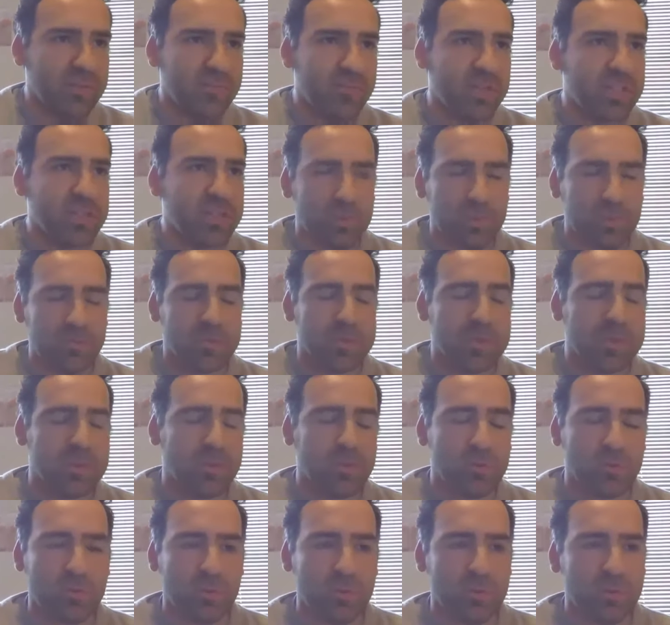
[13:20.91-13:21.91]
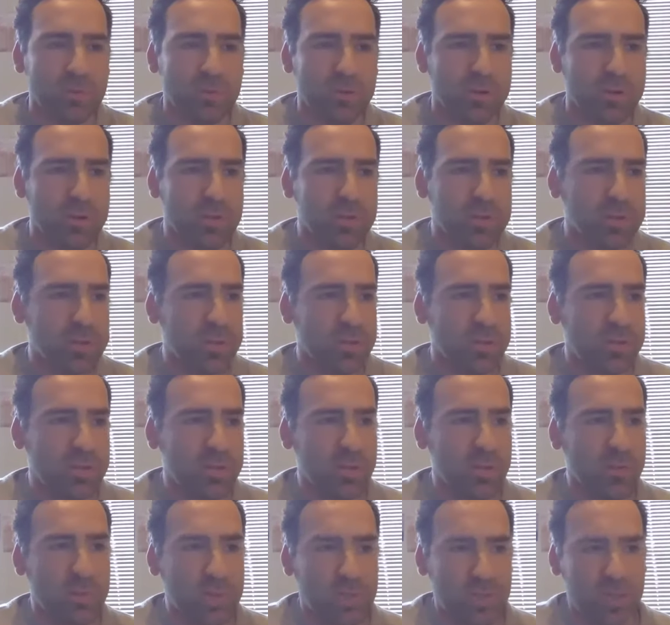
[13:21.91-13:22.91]
investment from central authorities to
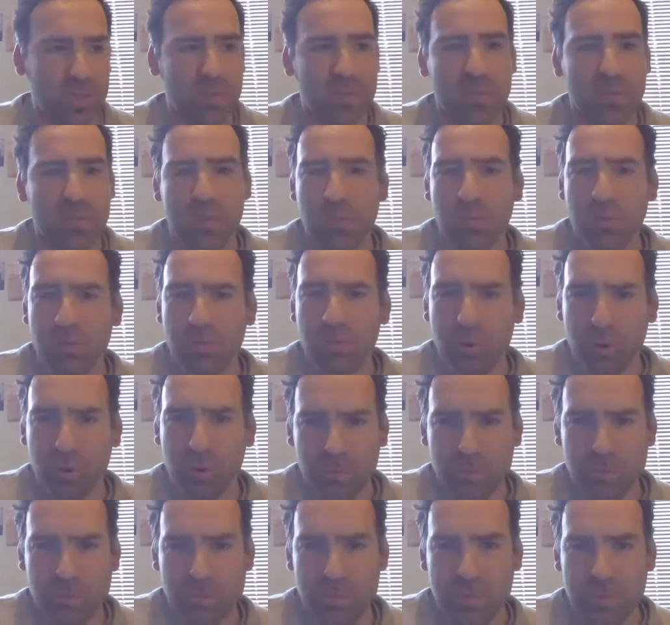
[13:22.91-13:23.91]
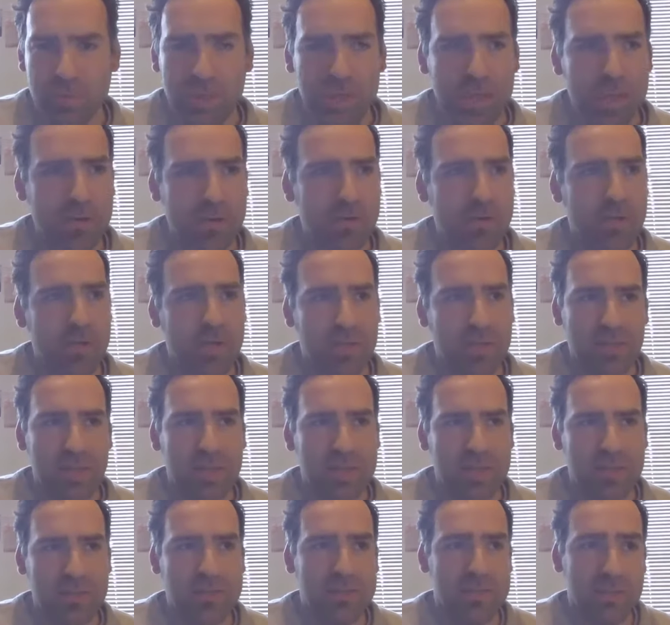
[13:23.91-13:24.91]
deal with continuing problems in their area, and
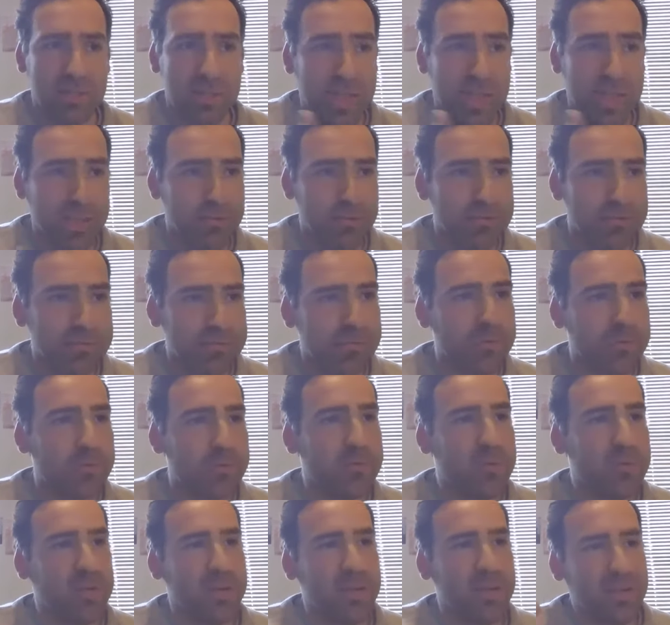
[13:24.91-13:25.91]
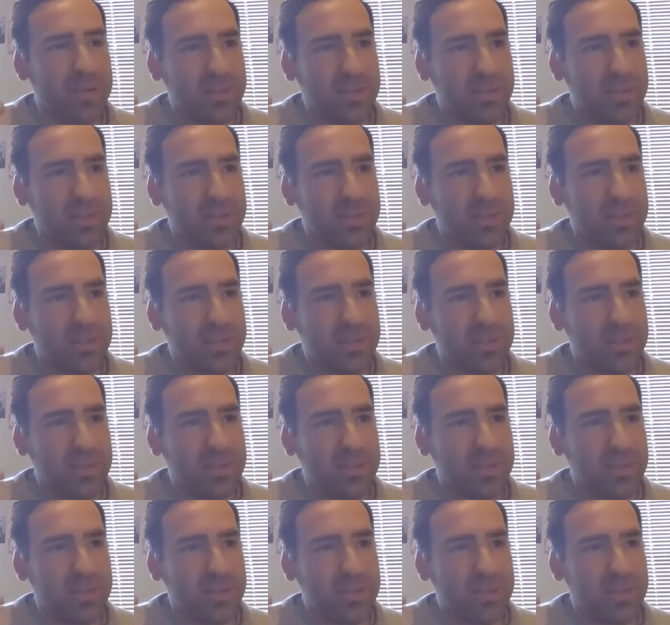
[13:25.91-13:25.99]
that is the lack of food,